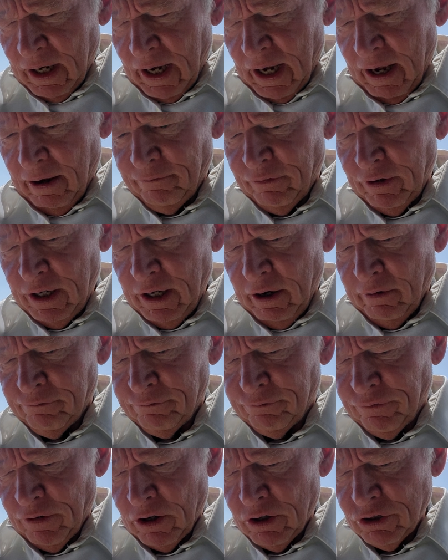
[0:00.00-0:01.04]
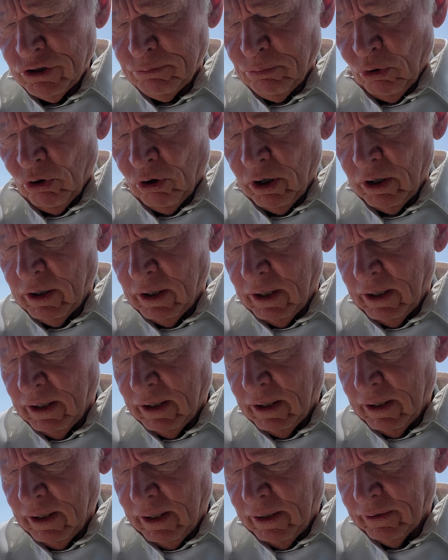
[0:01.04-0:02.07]
every firstborn
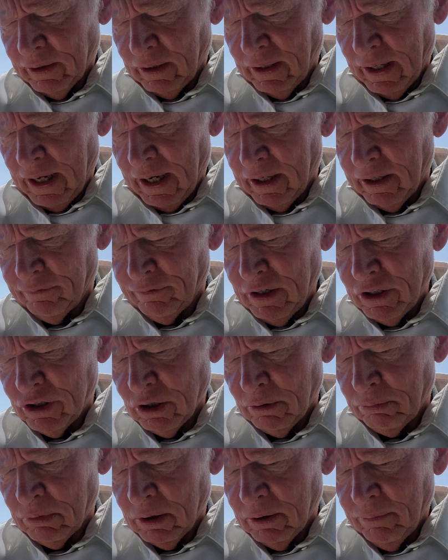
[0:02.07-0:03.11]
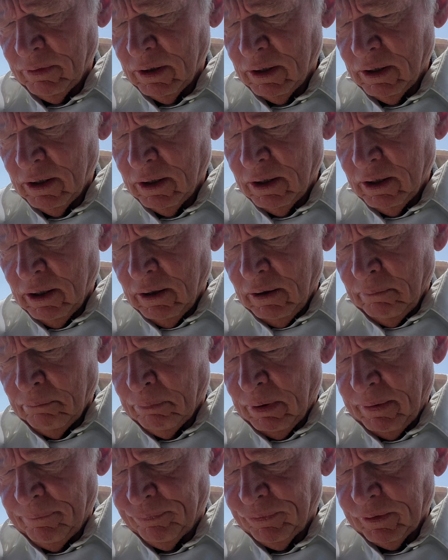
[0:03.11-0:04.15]
in the land of Egypt.
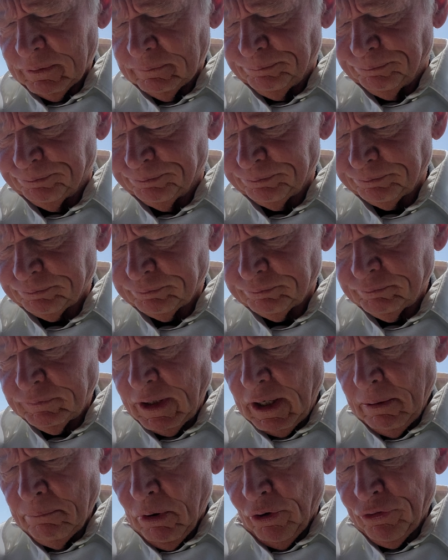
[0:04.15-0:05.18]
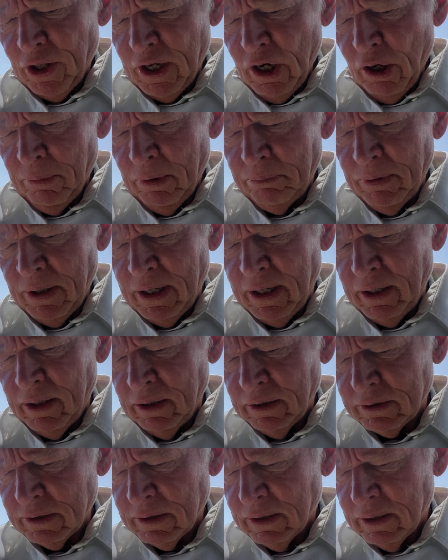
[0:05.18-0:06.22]
But both human
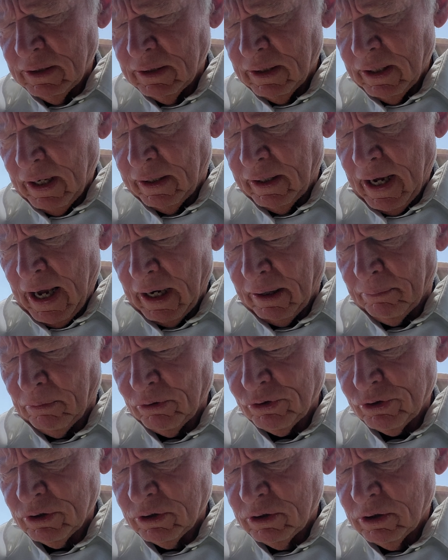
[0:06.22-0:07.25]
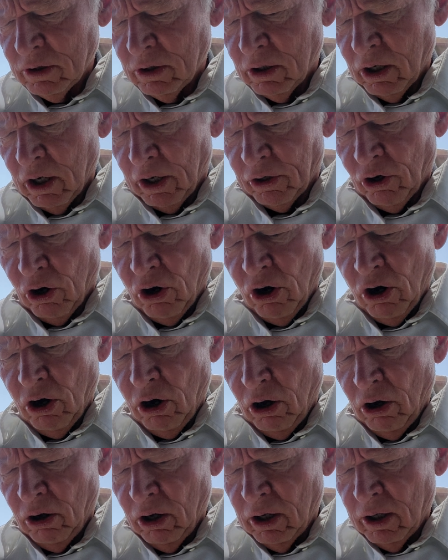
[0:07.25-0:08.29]
beings and animals, on
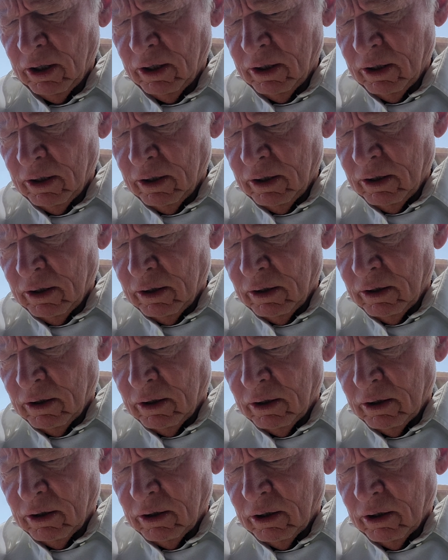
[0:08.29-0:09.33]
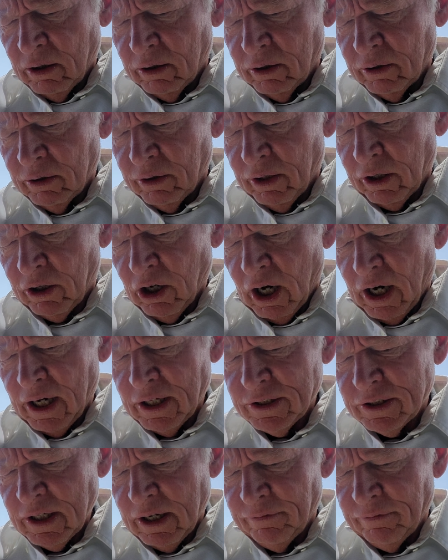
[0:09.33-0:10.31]
all the gods